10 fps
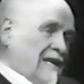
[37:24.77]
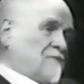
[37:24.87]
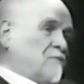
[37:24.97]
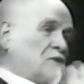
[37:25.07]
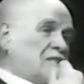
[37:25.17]

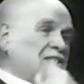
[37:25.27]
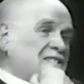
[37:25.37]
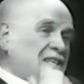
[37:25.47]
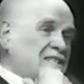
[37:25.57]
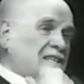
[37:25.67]
And for
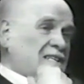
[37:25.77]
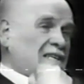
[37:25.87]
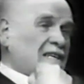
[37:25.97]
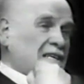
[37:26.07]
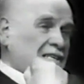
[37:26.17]
this
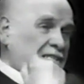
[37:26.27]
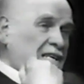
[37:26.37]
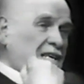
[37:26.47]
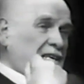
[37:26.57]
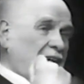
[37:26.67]
reason,
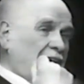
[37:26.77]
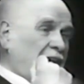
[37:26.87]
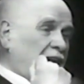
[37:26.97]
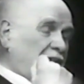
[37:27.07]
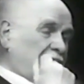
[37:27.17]
they
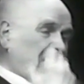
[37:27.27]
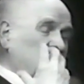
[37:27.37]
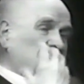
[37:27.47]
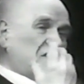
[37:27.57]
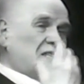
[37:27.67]

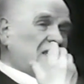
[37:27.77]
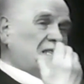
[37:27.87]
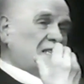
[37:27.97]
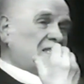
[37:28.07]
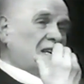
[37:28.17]

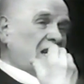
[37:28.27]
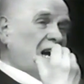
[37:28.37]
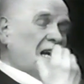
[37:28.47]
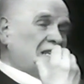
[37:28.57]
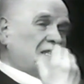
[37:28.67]
see this
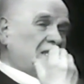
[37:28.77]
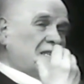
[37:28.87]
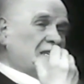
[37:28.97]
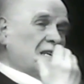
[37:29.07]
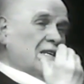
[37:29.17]

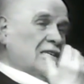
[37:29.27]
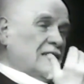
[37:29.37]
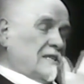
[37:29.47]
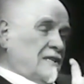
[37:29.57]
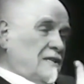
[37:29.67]
reality
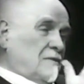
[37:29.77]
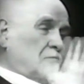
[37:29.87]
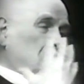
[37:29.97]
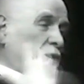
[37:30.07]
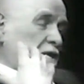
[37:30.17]

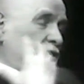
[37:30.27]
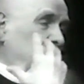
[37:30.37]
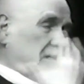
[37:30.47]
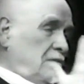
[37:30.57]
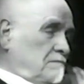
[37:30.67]
in
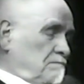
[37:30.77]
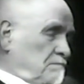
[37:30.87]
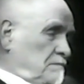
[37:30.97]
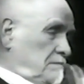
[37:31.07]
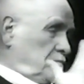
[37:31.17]
many
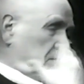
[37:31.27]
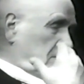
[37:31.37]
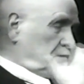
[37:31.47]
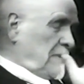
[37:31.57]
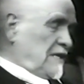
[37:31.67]

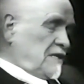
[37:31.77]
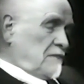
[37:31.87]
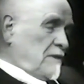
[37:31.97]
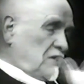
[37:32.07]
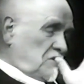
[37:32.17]

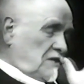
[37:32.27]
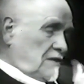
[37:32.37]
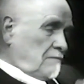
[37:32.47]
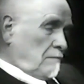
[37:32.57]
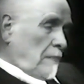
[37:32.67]

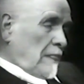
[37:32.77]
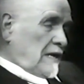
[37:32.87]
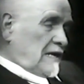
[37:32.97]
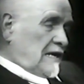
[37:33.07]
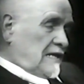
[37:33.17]
dimensions,
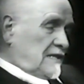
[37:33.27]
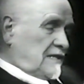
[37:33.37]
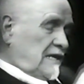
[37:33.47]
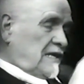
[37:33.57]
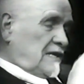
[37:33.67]

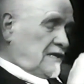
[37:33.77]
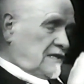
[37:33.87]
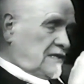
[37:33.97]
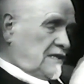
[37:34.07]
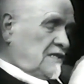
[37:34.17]
and they,
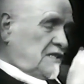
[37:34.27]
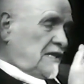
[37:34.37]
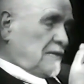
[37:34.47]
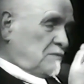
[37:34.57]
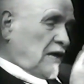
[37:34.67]
in the
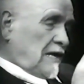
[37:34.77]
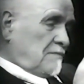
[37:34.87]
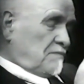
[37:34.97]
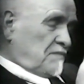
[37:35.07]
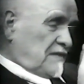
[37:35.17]
same
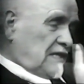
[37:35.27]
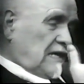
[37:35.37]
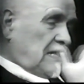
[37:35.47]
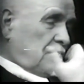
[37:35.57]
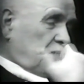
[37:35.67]
time,
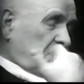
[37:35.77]
they